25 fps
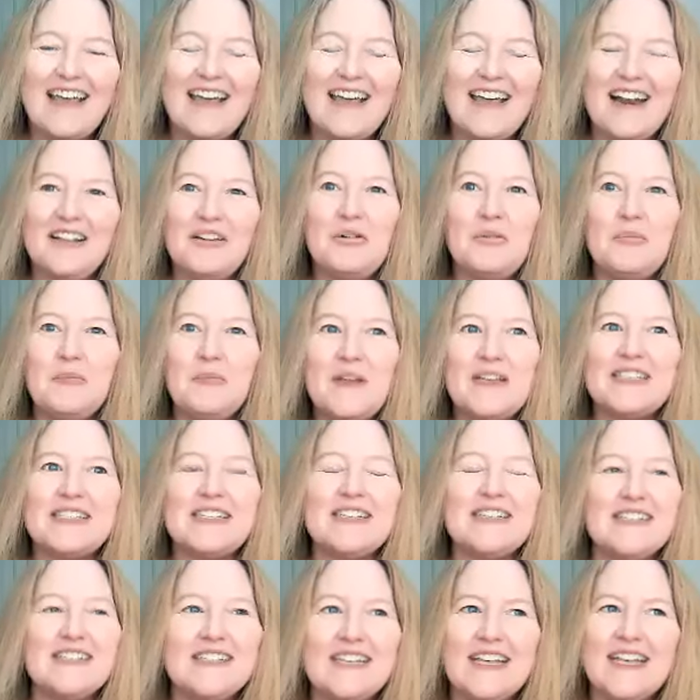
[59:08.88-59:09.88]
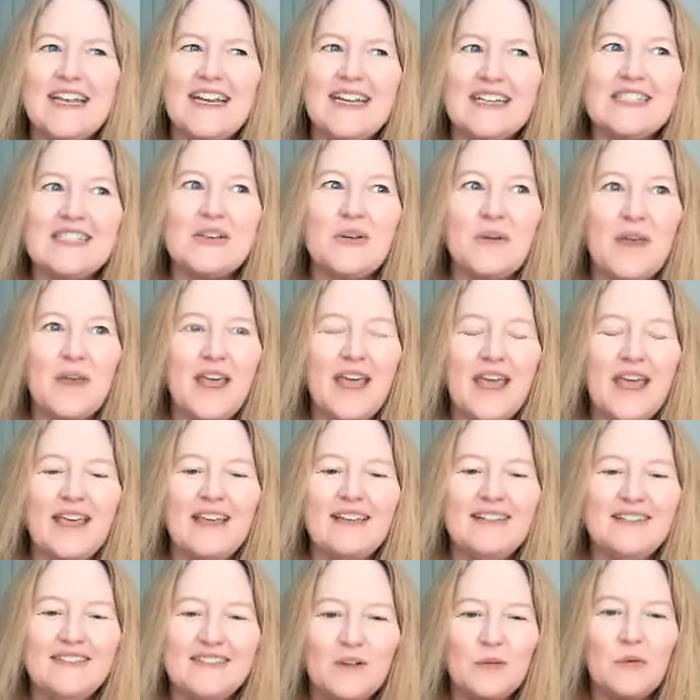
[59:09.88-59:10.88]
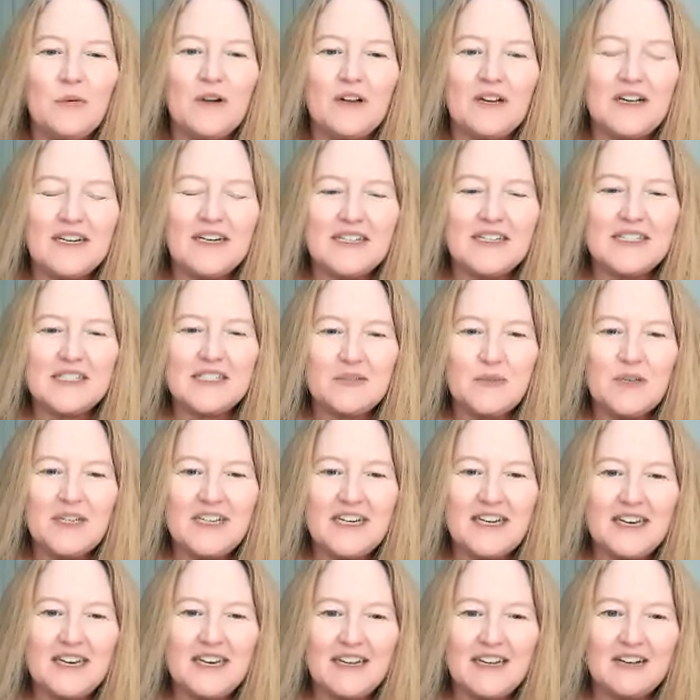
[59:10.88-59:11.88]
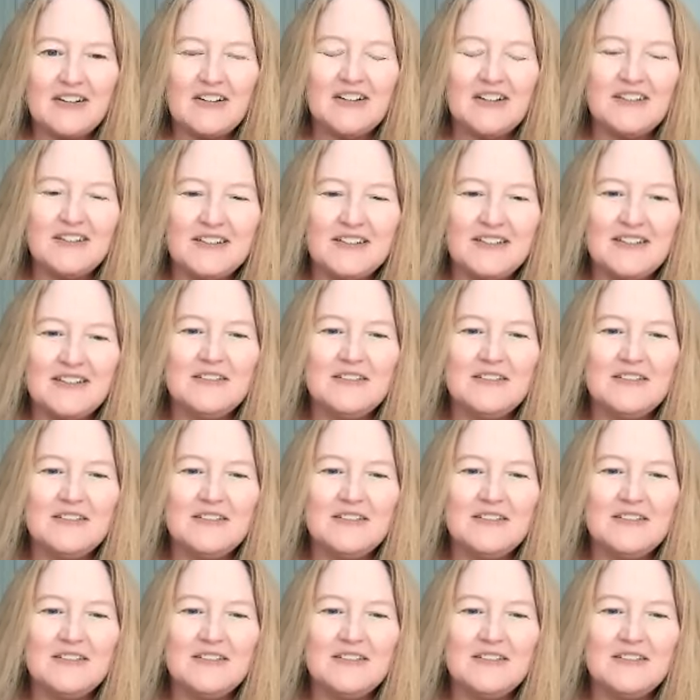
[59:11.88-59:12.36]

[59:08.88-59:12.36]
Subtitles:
got a little message saying it's okay. The work needs to be done here.